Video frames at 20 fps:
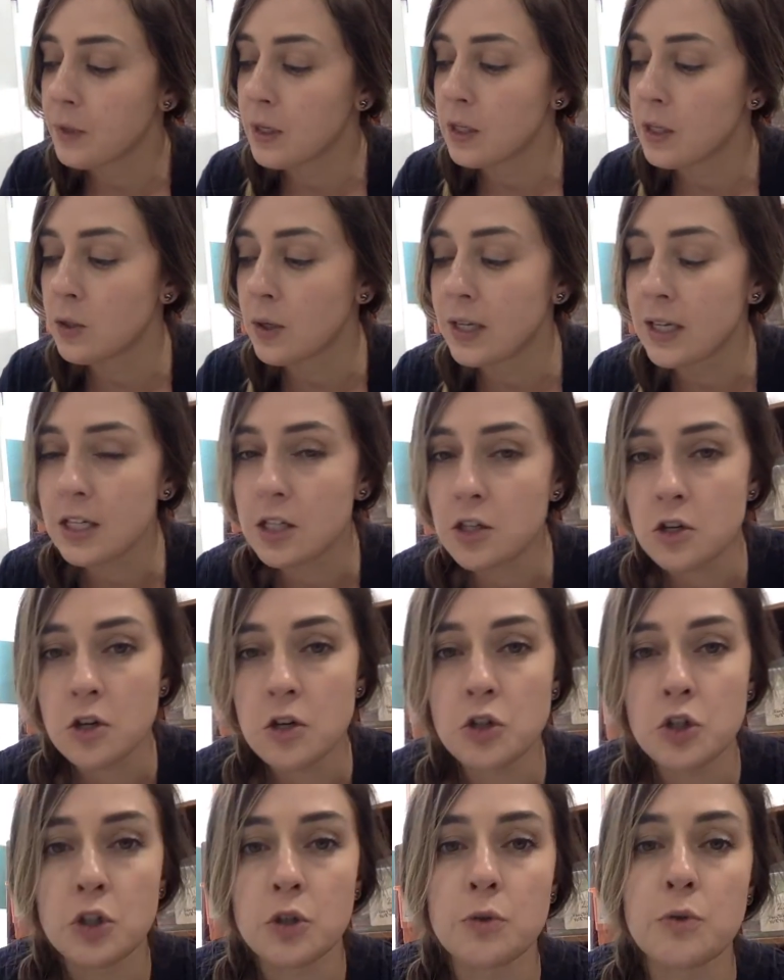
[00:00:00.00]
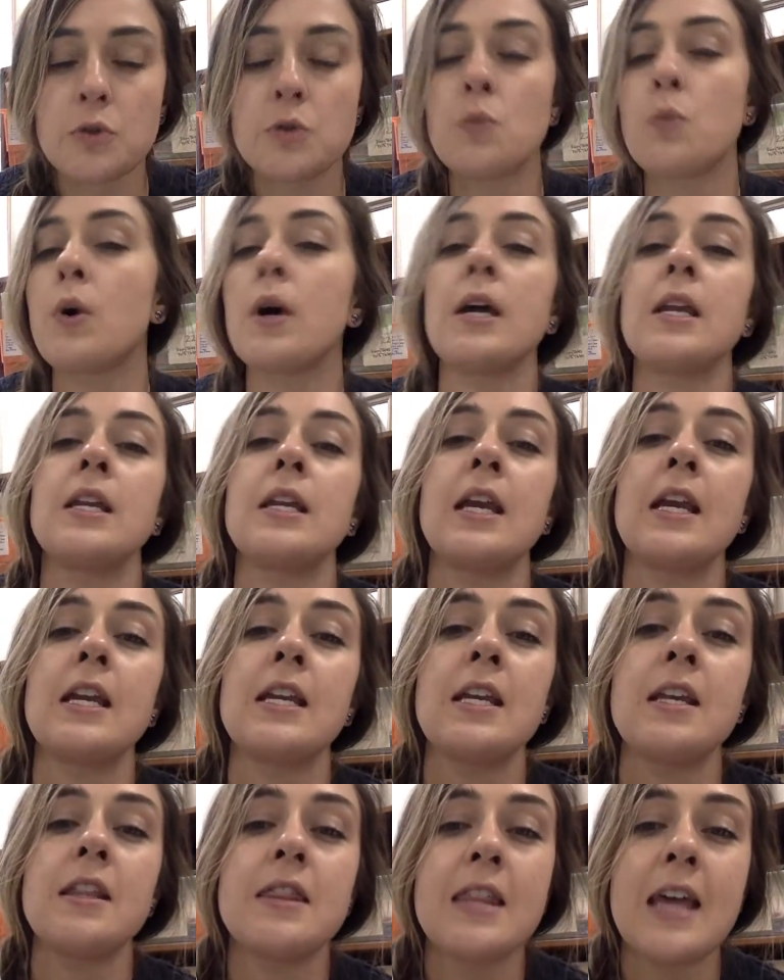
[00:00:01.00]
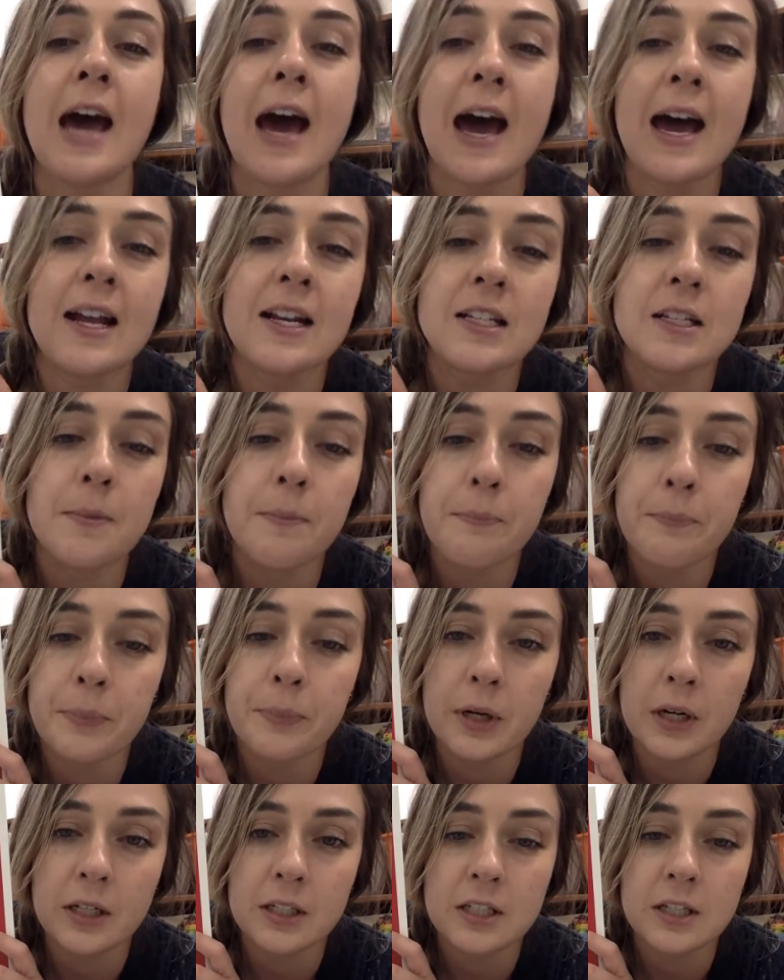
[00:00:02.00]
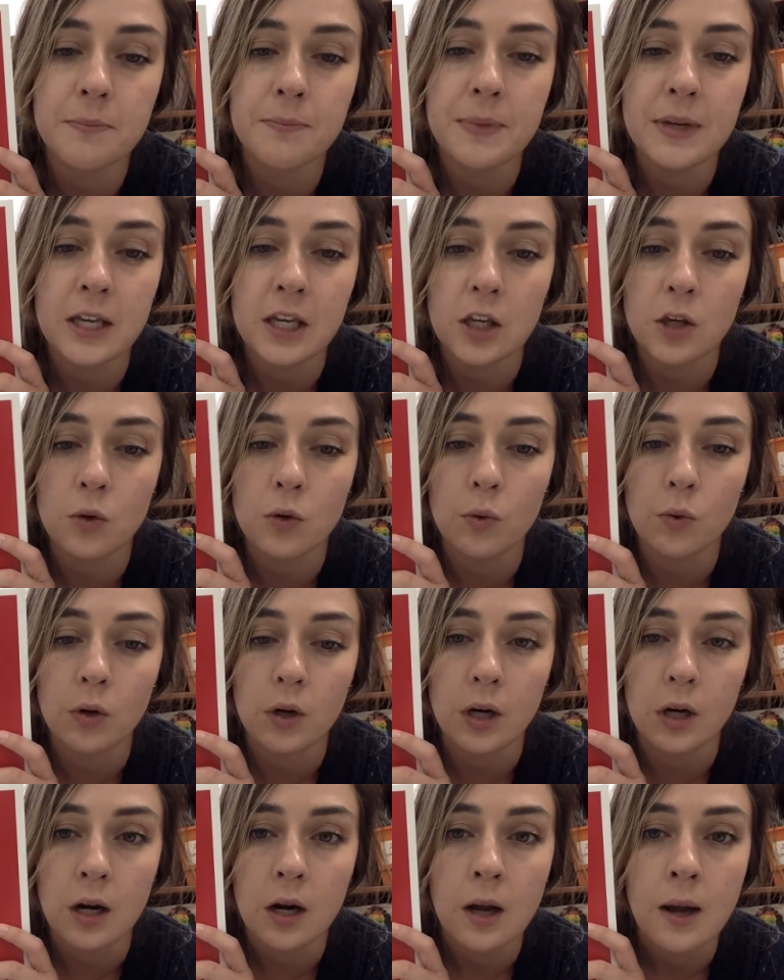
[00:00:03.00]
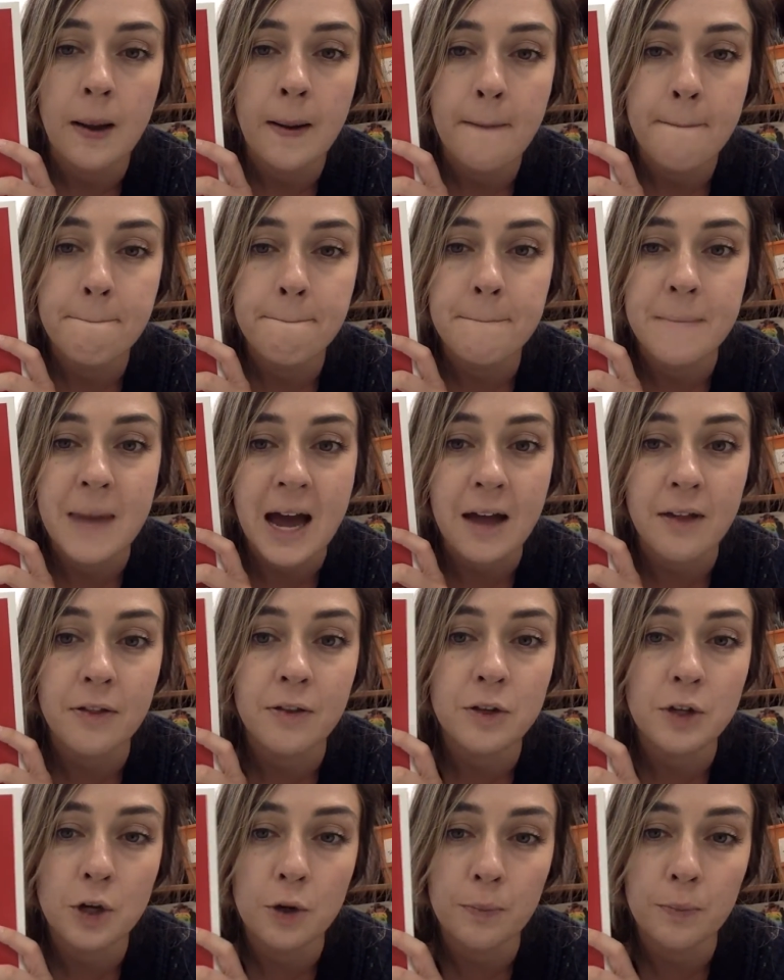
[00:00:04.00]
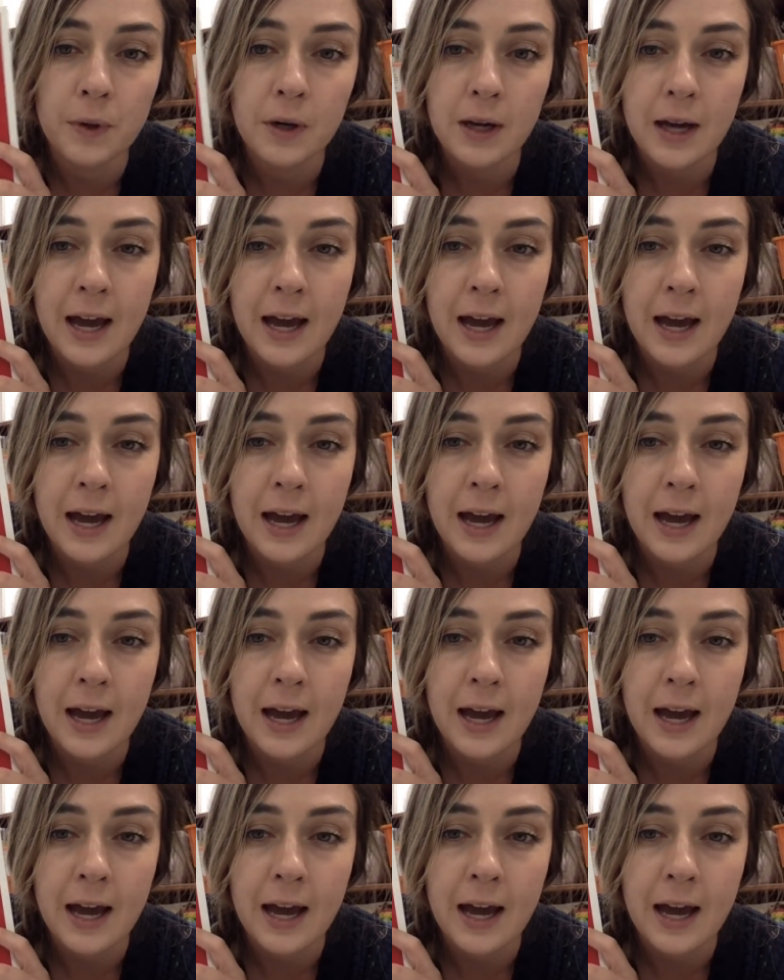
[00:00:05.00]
So I need you to choose one, and I need that book to be your math notebook.